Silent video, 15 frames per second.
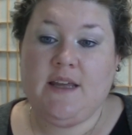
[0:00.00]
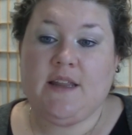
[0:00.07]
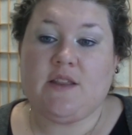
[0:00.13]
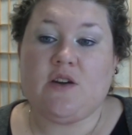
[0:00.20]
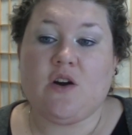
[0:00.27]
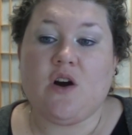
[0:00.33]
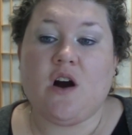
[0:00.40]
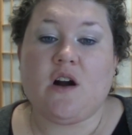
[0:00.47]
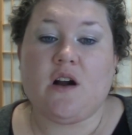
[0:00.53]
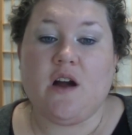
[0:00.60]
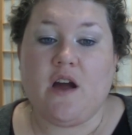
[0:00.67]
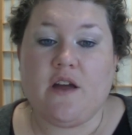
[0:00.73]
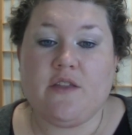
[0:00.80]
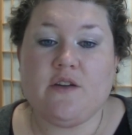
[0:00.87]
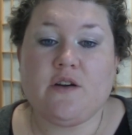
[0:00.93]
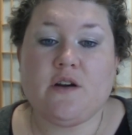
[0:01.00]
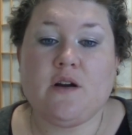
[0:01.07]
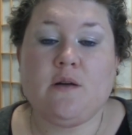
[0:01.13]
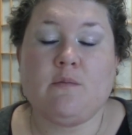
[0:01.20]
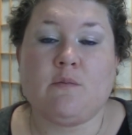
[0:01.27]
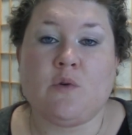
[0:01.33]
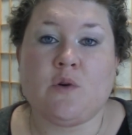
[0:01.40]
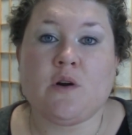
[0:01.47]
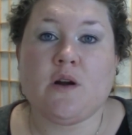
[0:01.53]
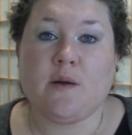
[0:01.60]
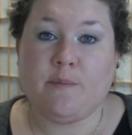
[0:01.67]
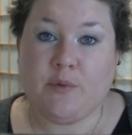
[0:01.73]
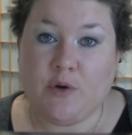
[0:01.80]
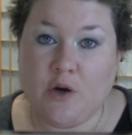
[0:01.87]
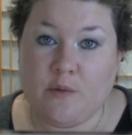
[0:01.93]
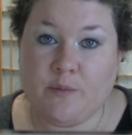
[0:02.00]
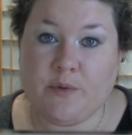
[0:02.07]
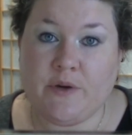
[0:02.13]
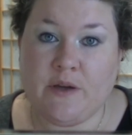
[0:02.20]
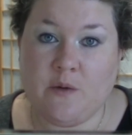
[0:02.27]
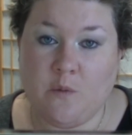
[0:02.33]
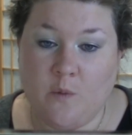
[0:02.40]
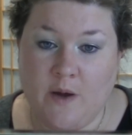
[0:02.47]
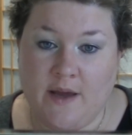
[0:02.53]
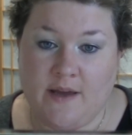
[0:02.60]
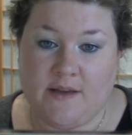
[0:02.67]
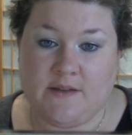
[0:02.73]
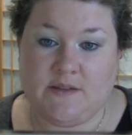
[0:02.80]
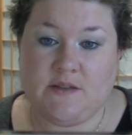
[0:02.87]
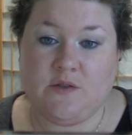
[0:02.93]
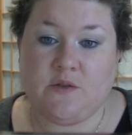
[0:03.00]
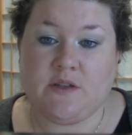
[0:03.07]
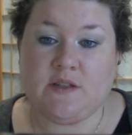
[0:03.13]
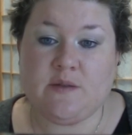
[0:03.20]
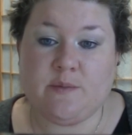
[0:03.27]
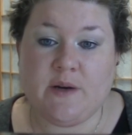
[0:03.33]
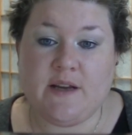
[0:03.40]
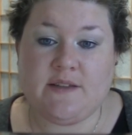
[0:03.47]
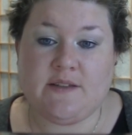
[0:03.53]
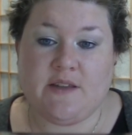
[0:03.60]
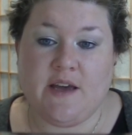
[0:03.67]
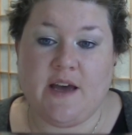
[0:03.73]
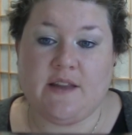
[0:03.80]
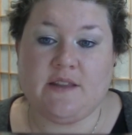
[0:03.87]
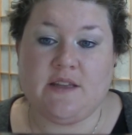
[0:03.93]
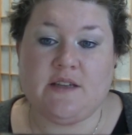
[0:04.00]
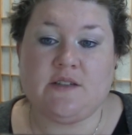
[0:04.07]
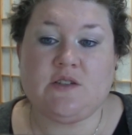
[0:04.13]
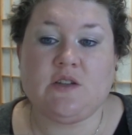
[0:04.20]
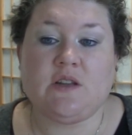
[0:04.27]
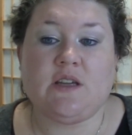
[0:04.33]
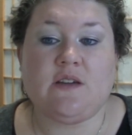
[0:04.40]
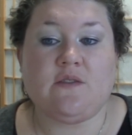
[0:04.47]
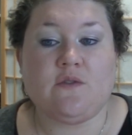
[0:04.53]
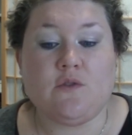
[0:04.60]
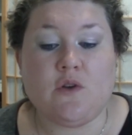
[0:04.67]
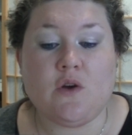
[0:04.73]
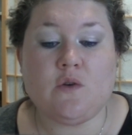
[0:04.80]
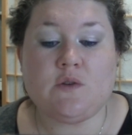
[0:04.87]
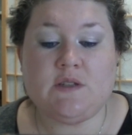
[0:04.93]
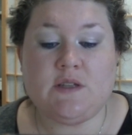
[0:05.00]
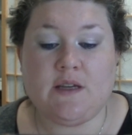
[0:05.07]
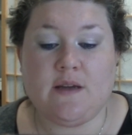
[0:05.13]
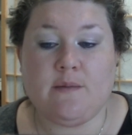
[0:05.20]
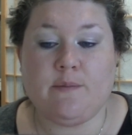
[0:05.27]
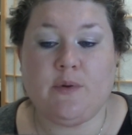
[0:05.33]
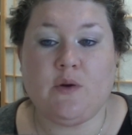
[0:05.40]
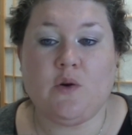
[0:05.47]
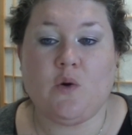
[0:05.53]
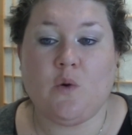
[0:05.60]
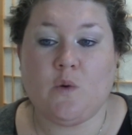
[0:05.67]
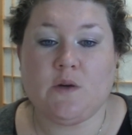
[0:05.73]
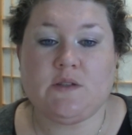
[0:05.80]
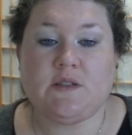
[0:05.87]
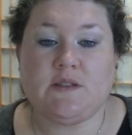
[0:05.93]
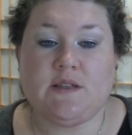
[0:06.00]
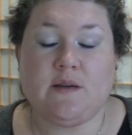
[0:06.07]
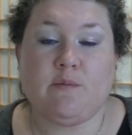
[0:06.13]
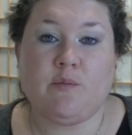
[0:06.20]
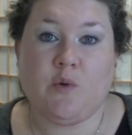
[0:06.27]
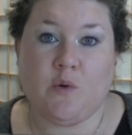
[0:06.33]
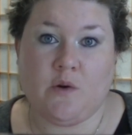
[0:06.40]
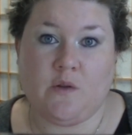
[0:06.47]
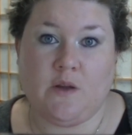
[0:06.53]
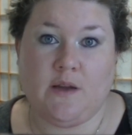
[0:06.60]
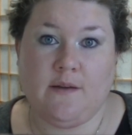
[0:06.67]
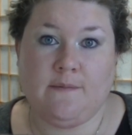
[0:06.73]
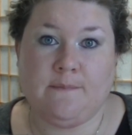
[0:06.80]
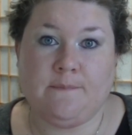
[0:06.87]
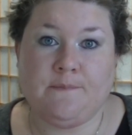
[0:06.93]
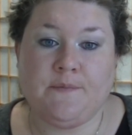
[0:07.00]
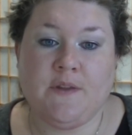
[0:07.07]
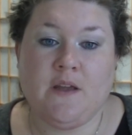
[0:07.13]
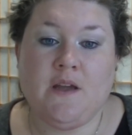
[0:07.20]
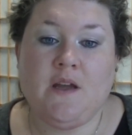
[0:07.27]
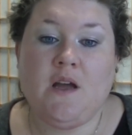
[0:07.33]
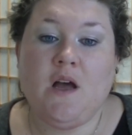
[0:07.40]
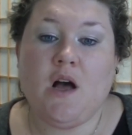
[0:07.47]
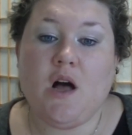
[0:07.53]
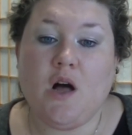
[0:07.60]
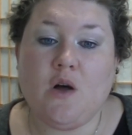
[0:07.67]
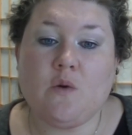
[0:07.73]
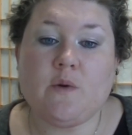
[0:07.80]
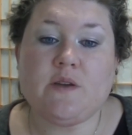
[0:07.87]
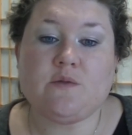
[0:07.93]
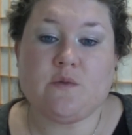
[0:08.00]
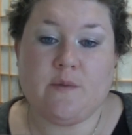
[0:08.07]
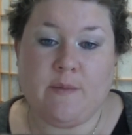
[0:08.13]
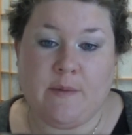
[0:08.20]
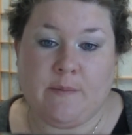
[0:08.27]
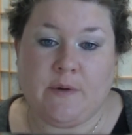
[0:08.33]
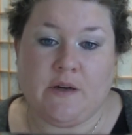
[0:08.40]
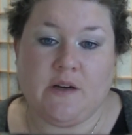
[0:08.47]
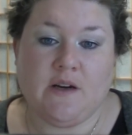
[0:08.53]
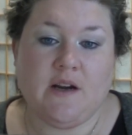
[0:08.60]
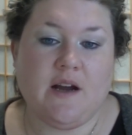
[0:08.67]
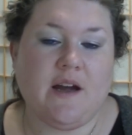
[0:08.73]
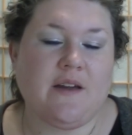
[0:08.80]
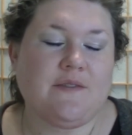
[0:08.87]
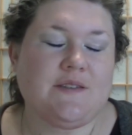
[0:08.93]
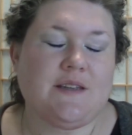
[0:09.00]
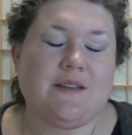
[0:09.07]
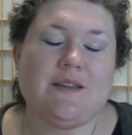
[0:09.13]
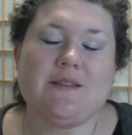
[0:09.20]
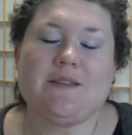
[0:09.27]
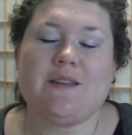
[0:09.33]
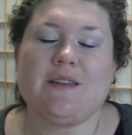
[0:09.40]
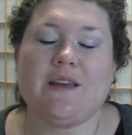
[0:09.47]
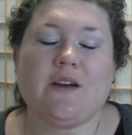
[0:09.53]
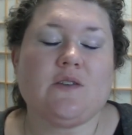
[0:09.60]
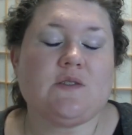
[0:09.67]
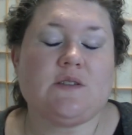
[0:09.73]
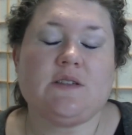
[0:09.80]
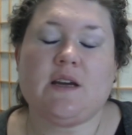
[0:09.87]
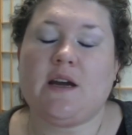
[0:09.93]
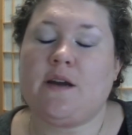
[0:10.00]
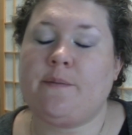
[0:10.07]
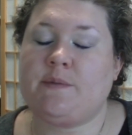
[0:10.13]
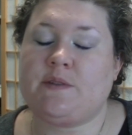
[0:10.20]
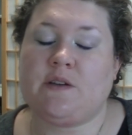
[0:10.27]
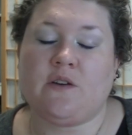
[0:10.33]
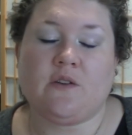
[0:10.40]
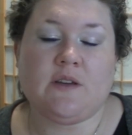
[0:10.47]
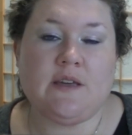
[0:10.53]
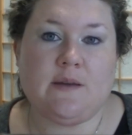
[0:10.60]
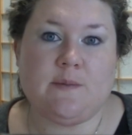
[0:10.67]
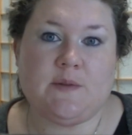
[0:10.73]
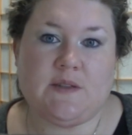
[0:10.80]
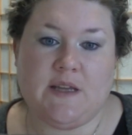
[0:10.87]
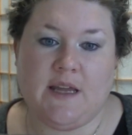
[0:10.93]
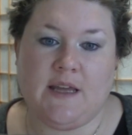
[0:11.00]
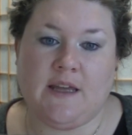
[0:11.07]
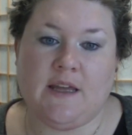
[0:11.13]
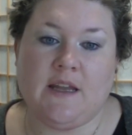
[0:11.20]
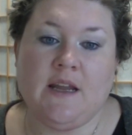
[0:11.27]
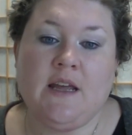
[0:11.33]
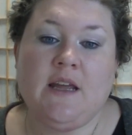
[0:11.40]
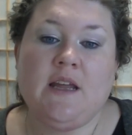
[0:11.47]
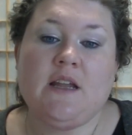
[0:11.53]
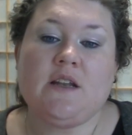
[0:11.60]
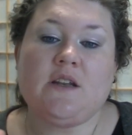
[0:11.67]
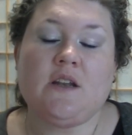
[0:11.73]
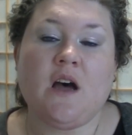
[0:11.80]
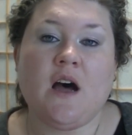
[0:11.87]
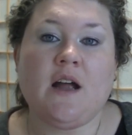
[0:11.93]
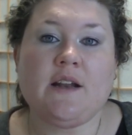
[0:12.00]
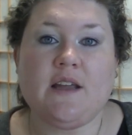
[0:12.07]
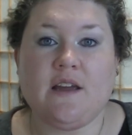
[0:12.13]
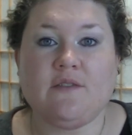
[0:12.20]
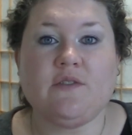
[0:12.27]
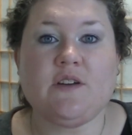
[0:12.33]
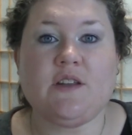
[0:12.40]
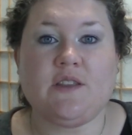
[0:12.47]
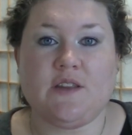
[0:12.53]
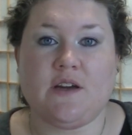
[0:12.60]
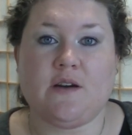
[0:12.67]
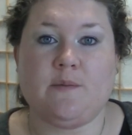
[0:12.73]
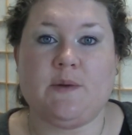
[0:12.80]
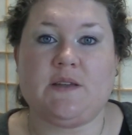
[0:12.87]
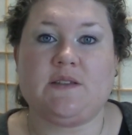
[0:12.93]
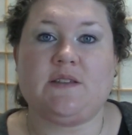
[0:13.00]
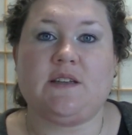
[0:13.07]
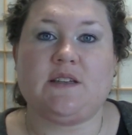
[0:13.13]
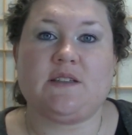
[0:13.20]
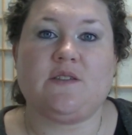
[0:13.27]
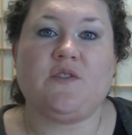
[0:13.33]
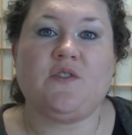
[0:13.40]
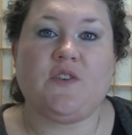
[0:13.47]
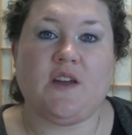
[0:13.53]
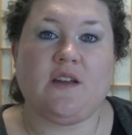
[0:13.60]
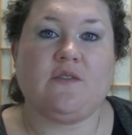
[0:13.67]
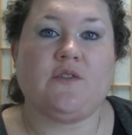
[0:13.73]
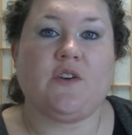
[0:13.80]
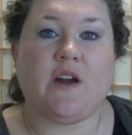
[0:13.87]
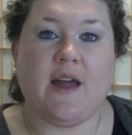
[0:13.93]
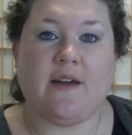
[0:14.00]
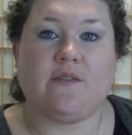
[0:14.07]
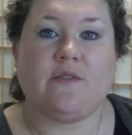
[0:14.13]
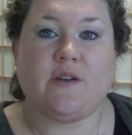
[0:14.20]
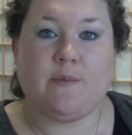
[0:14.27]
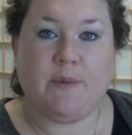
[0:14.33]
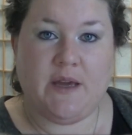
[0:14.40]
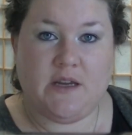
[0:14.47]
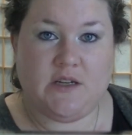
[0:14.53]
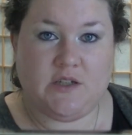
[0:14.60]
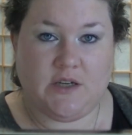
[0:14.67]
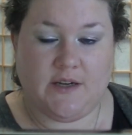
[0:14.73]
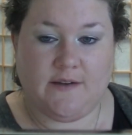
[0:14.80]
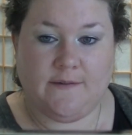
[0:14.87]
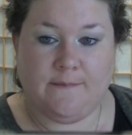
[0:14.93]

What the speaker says: there are other, more appropriate ways to express that than to leave no tip or to tip poorly. Always remember, I've said this 1,000 times and I'll keep saying it, not every therapist is a fit for every patient.